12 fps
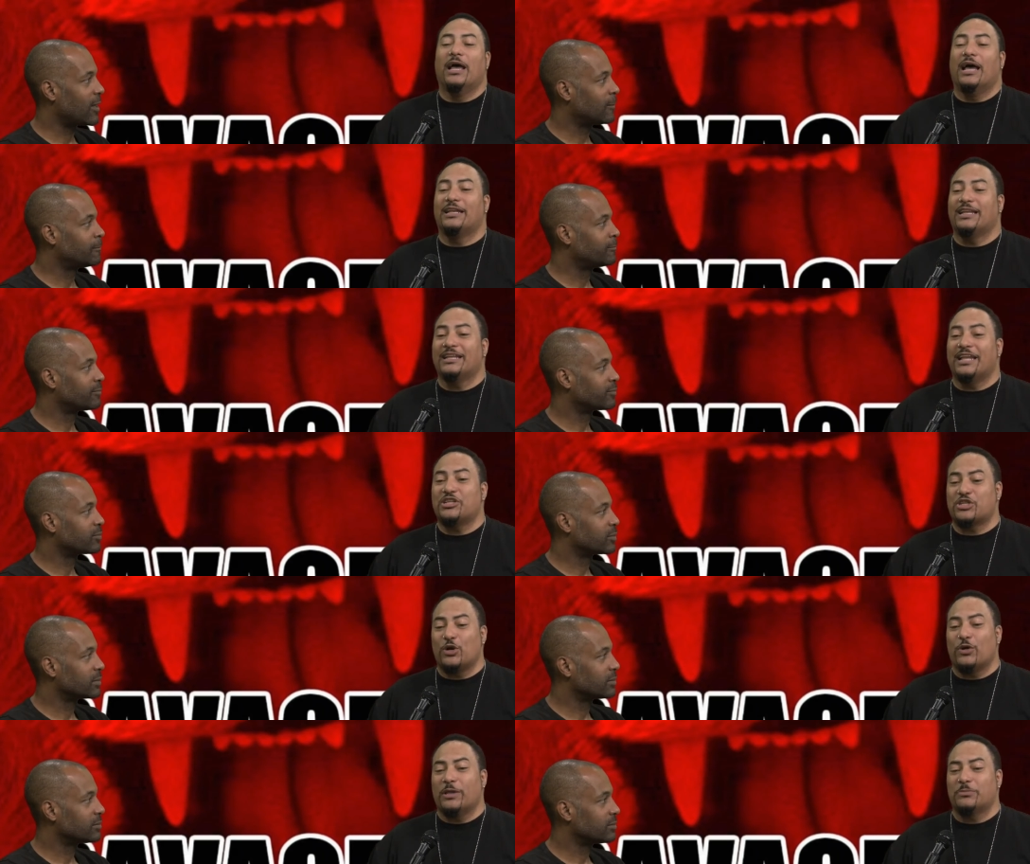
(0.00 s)
Speaker 1: and then they
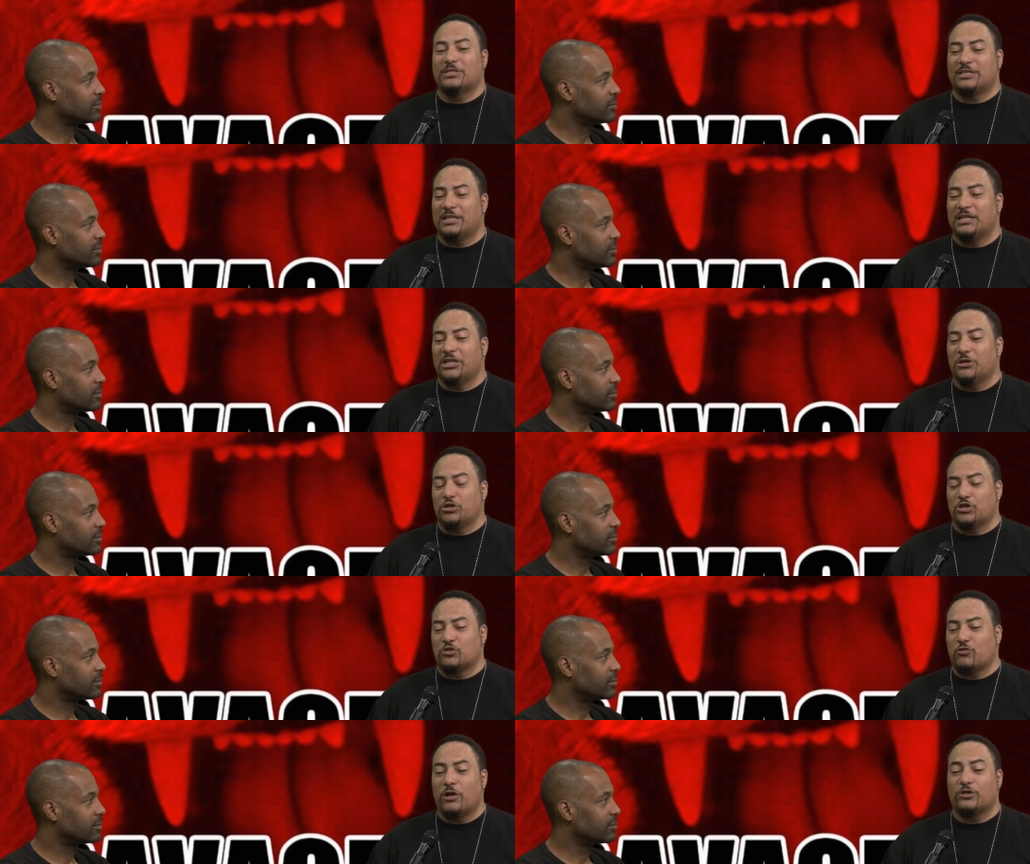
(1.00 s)
show him sitting there
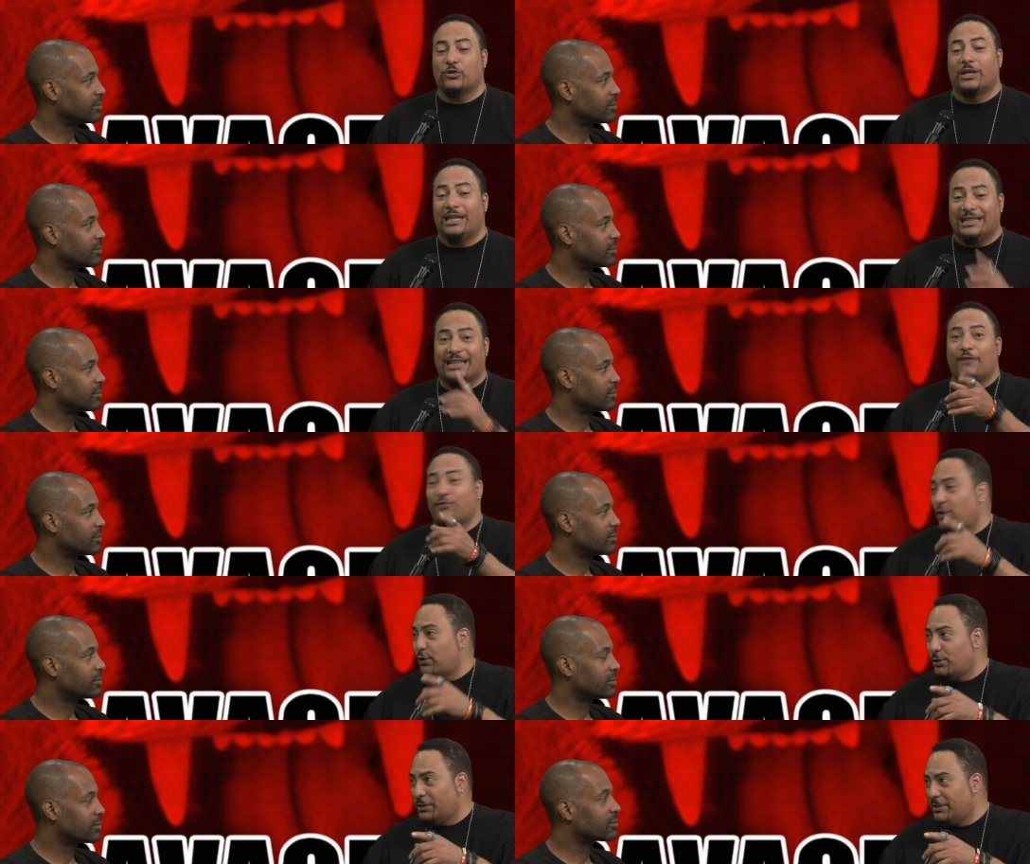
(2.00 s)
disgruntled, and he left
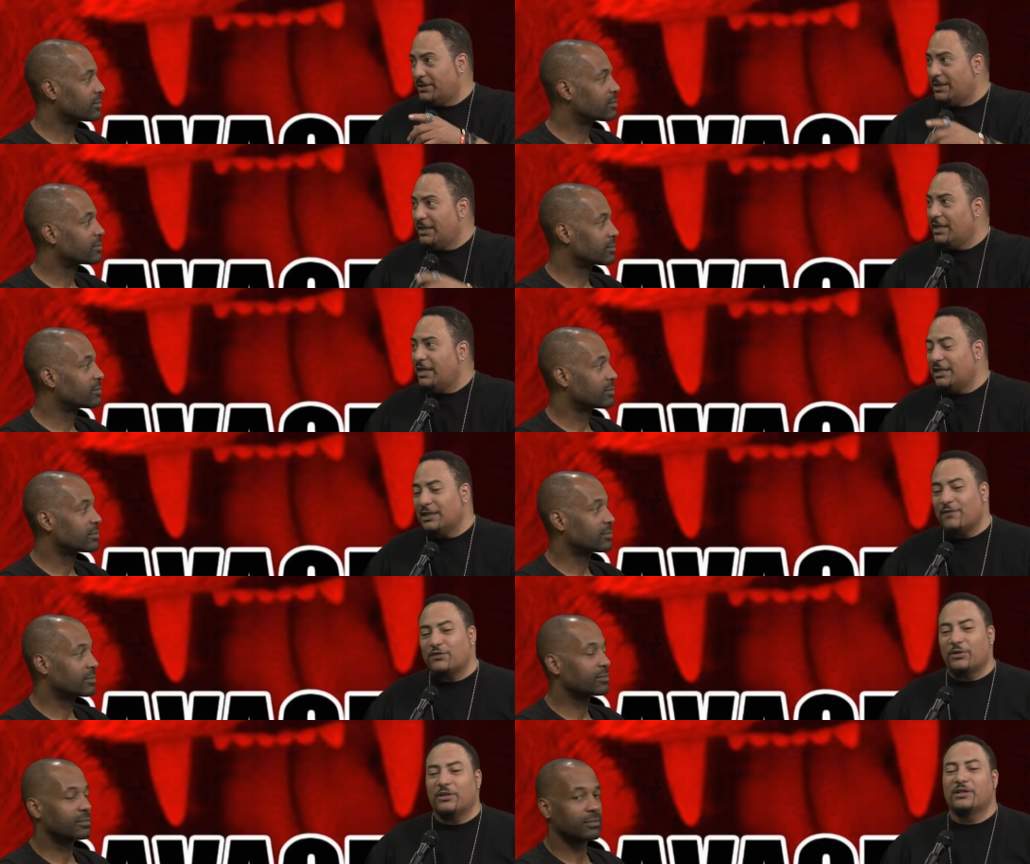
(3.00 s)
early. He
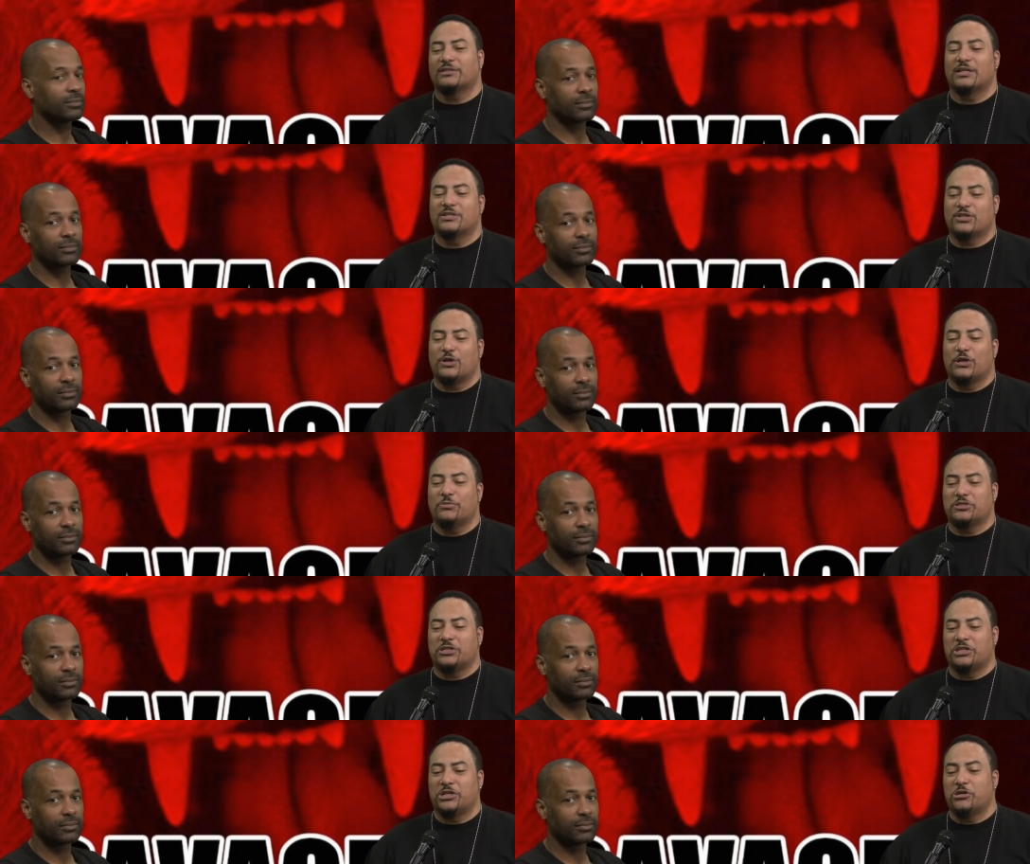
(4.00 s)
left early because they showed him
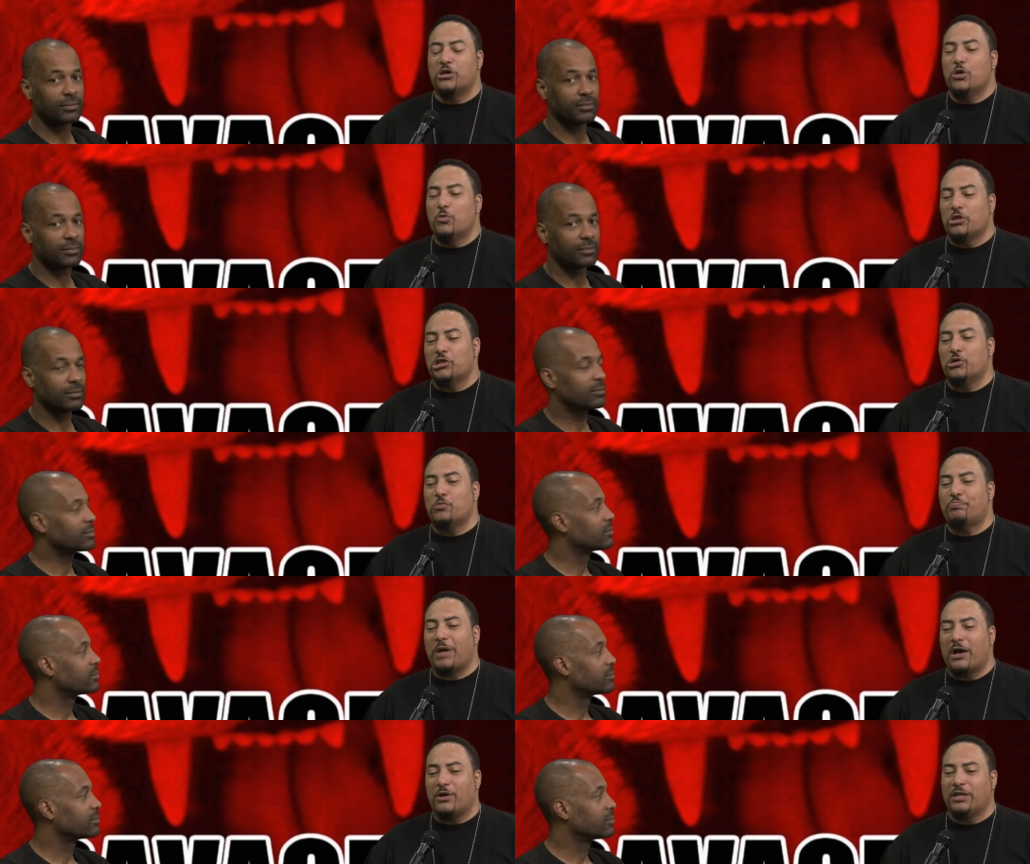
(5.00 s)
sitting there with a little
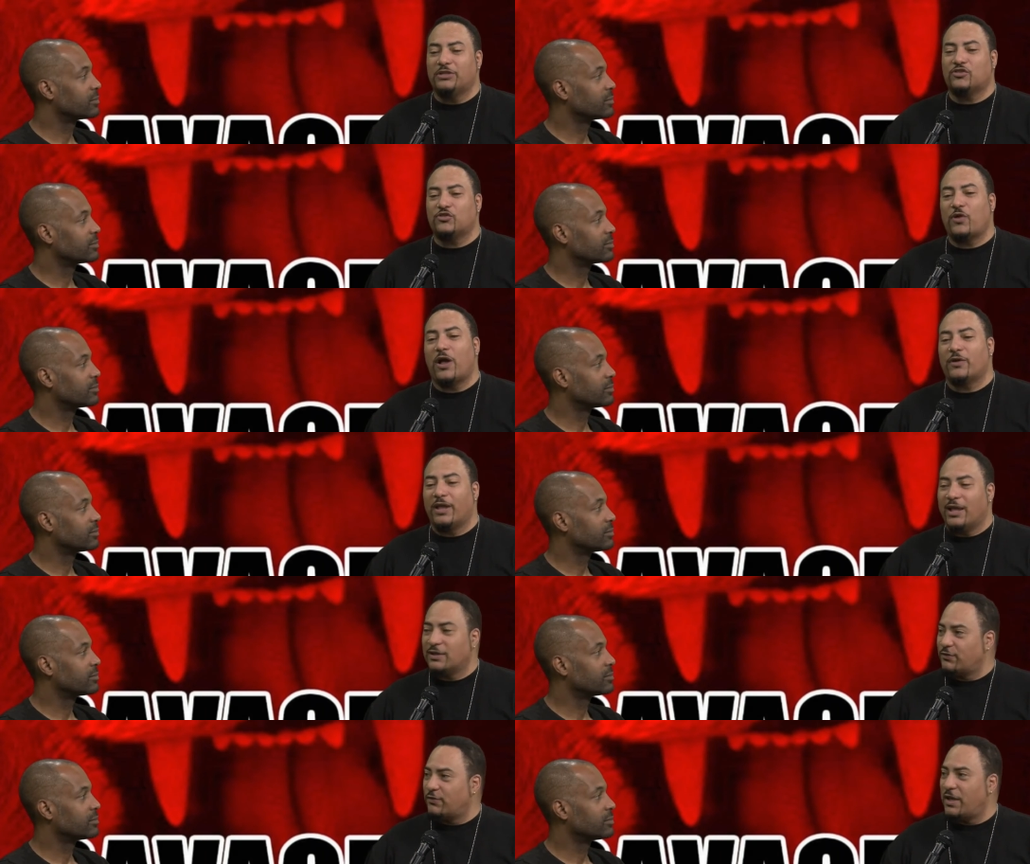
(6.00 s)
pouty, trout
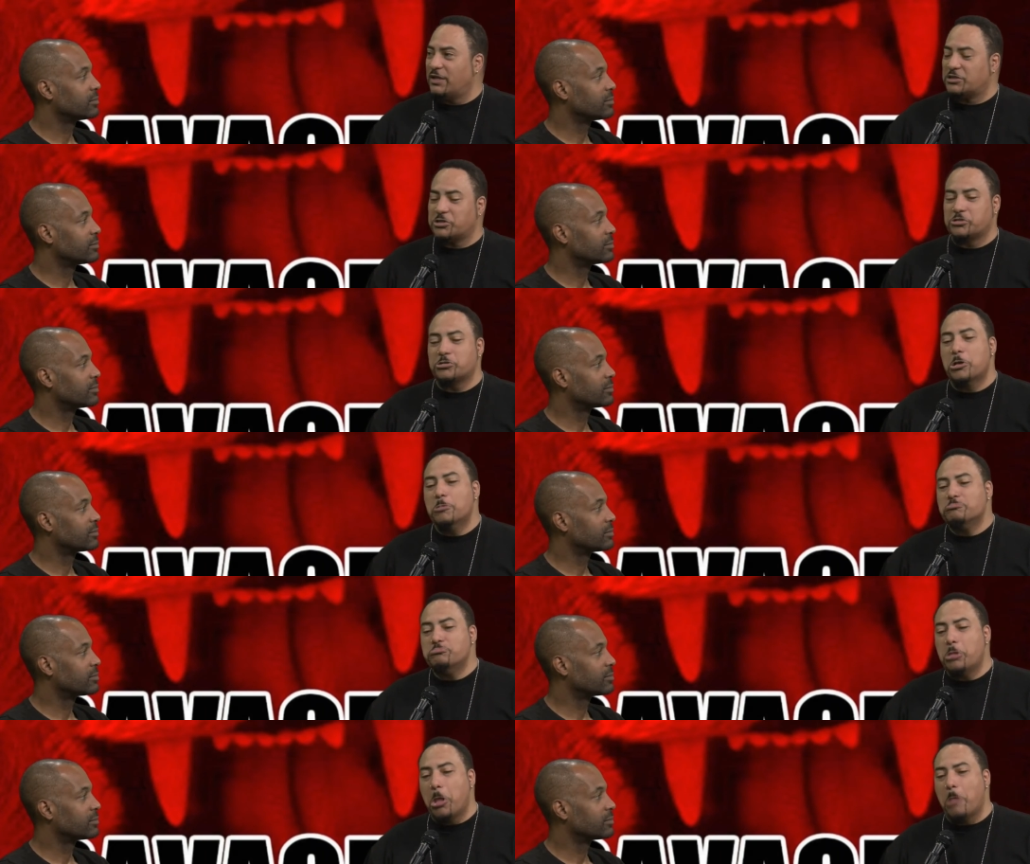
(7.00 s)
ass face, just,
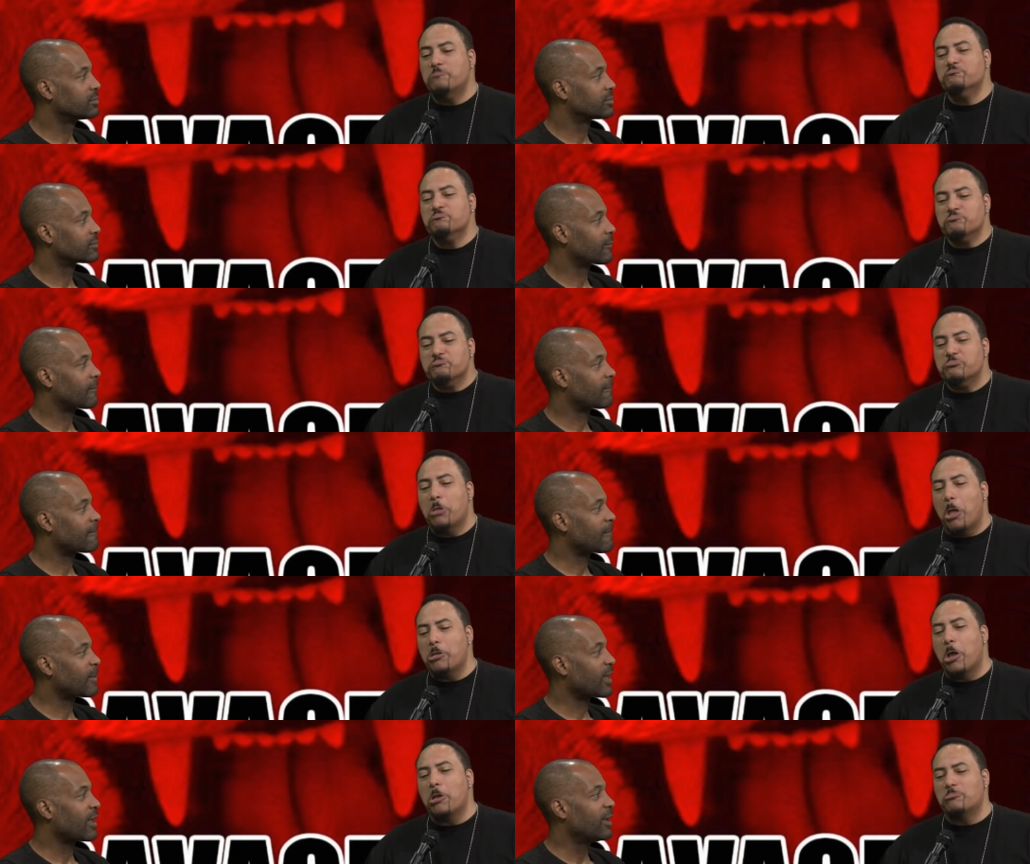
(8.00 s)
yeah, they
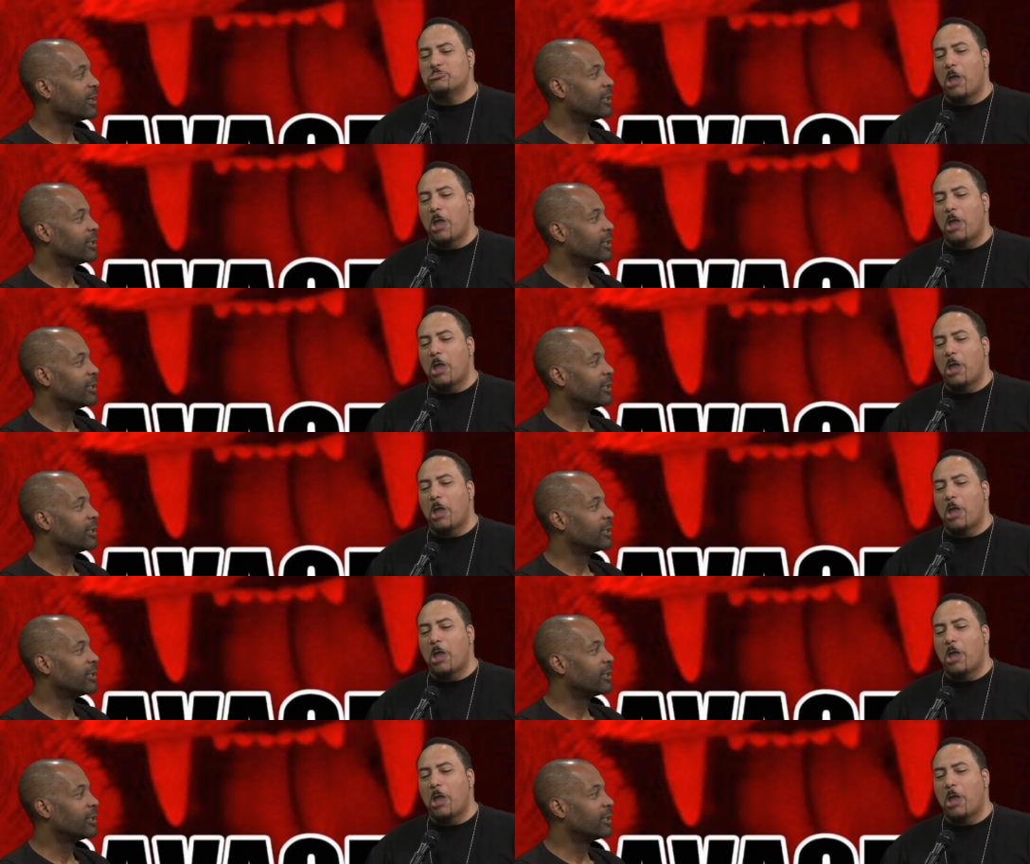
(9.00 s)
don't